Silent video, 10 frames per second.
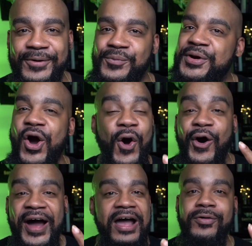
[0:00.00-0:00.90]
We all
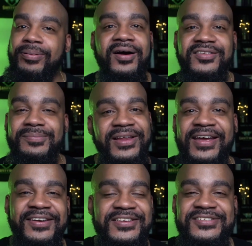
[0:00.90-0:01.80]
have a part to play
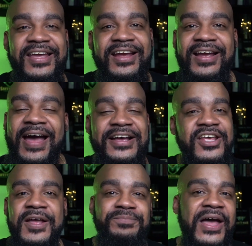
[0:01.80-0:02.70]
in this thing, guys.
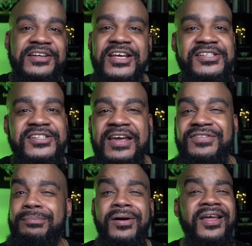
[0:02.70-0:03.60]
Not just
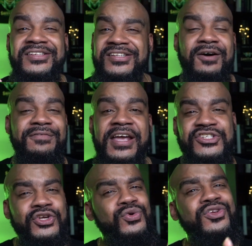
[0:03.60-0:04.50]
safety, but in
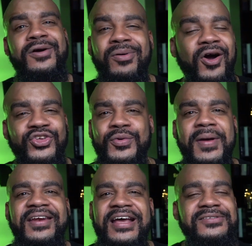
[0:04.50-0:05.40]
salvation. Do your part. You may
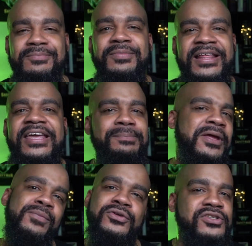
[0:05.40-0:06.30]
not lead
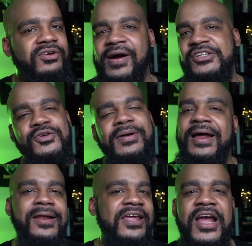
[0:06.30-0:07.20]
people to Christ. You may
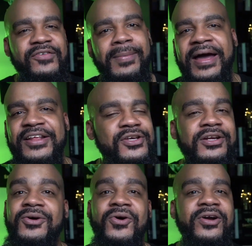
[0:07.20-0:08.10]
not lead everybody to the
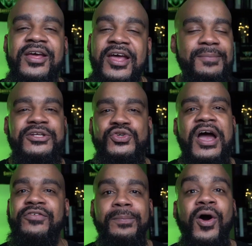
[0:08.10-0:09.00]
Lord, but you have
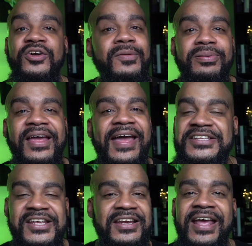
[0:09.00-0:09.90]
a part to play as
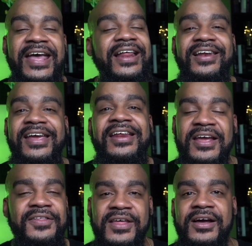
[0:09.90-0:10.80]
in
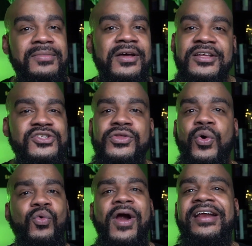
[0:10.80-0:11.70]
leading them to the
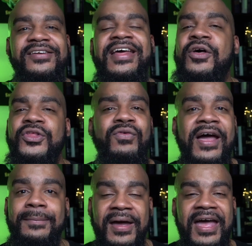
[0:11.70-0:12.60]
right, down the
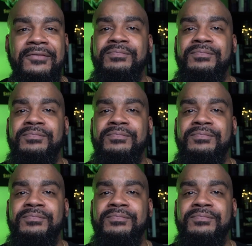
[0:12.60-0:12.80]
right path.